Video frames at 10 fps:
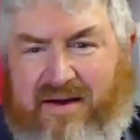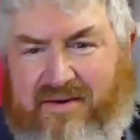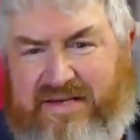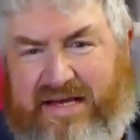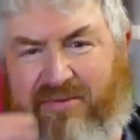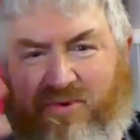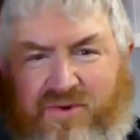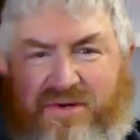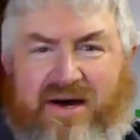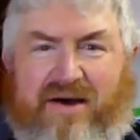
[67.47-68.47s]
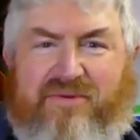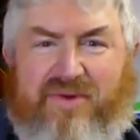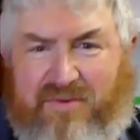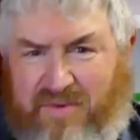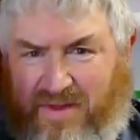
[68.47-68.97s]
sycamore type
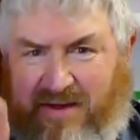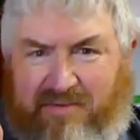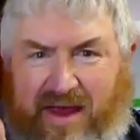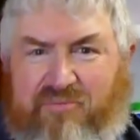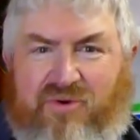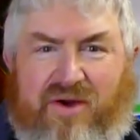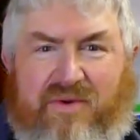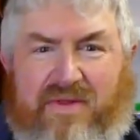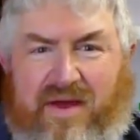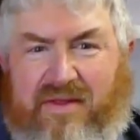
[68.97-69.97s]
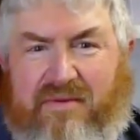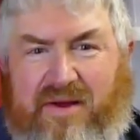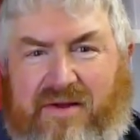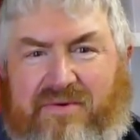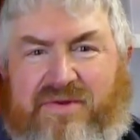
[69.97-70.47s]
sort of thing with the embryo in the
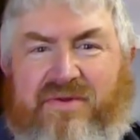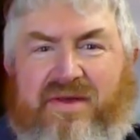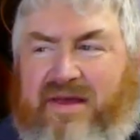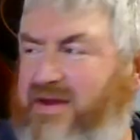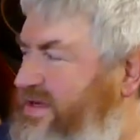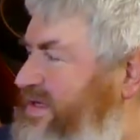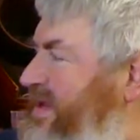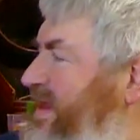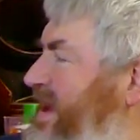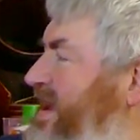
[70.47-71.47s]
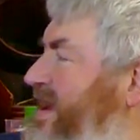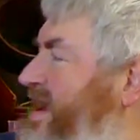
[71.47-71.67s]
middle sort of thing. You can see that.